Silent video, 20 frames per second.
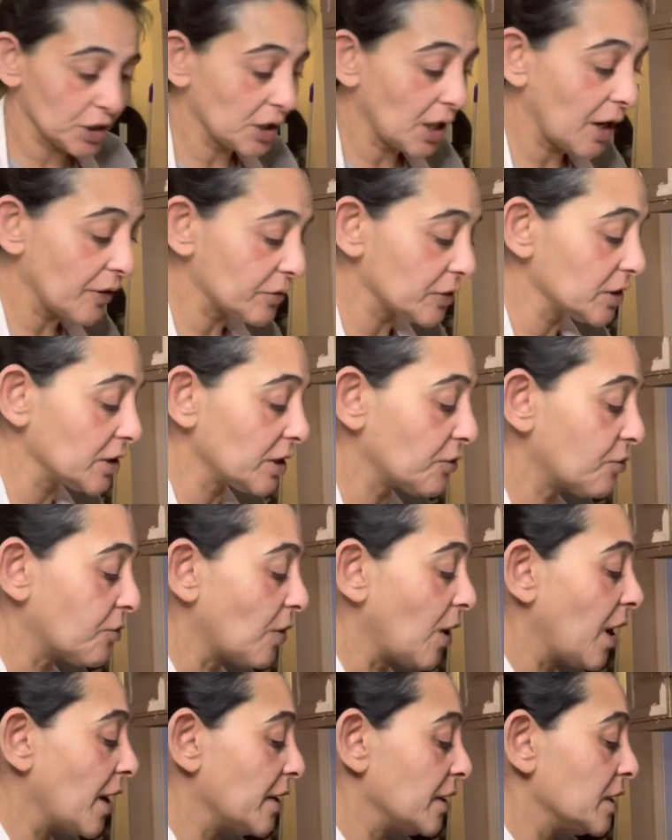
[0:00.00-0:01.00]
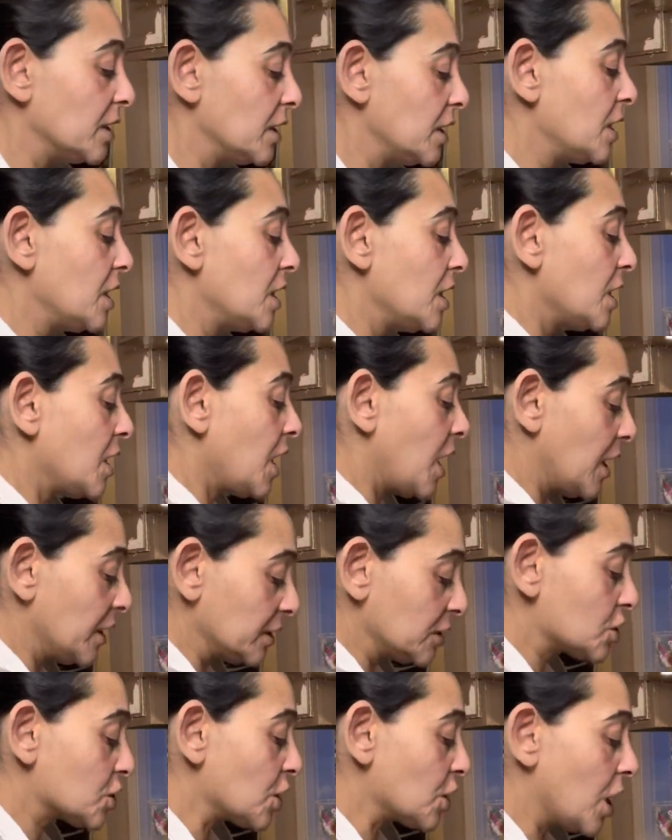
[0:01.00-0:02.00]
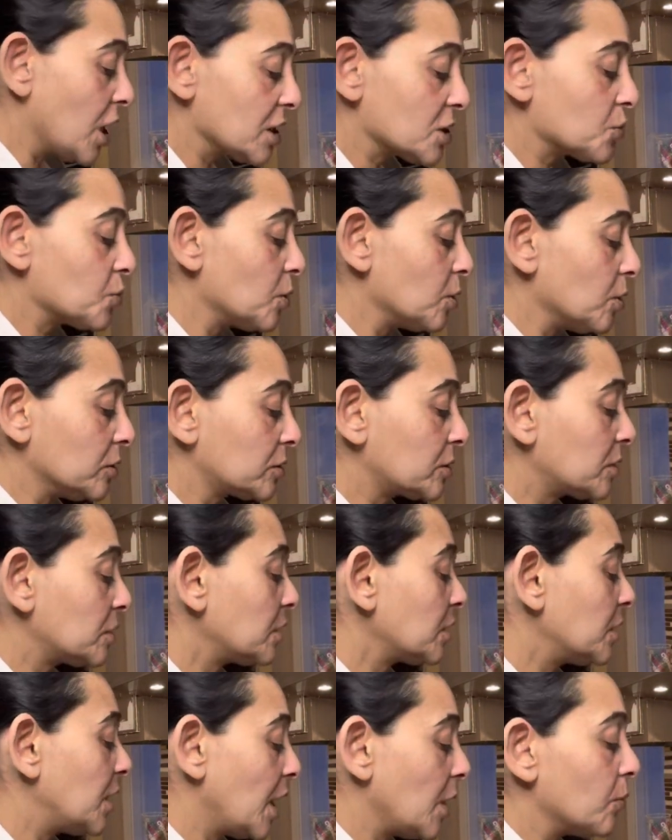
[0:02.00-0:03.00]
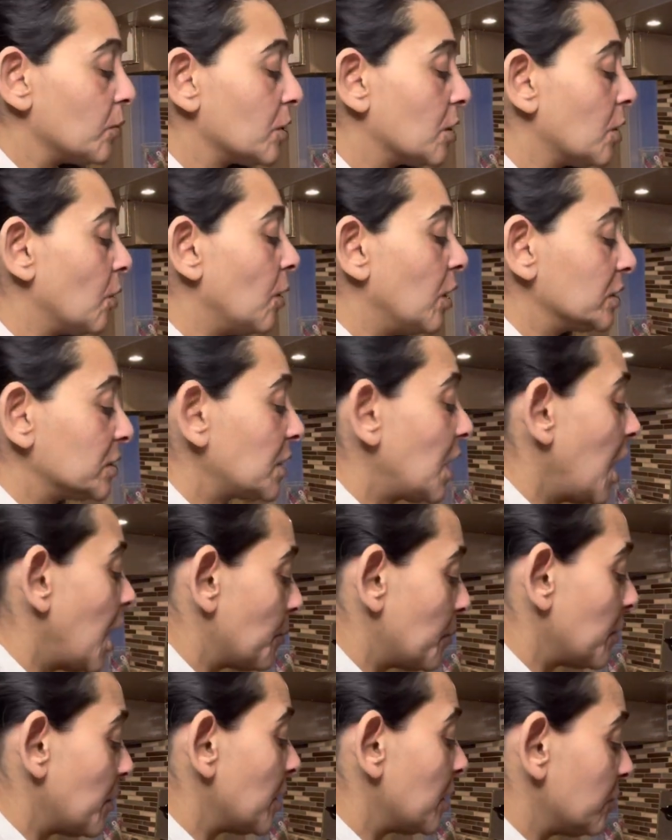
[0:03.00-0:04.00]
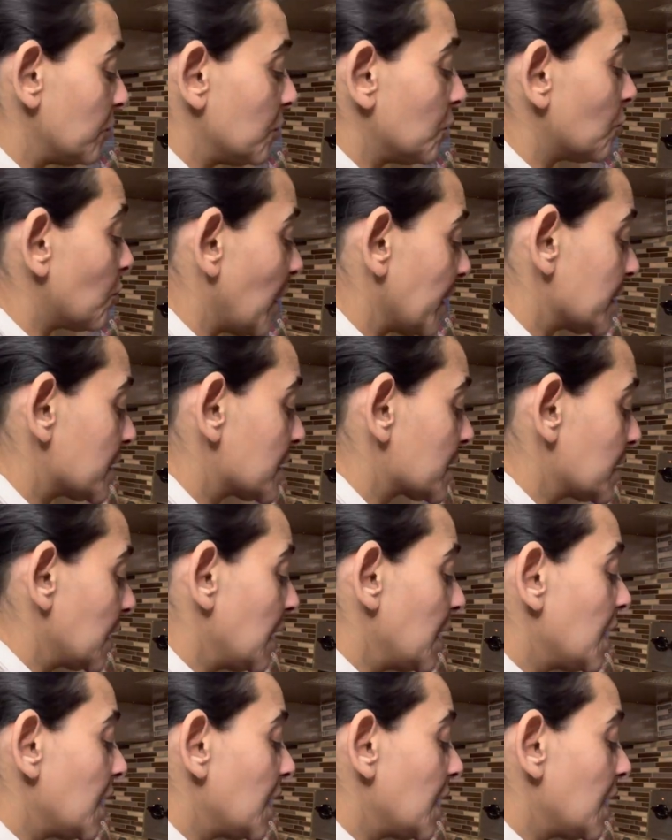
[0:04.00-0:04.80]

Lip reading: after they're fried. And the sauce will go on top of the rice.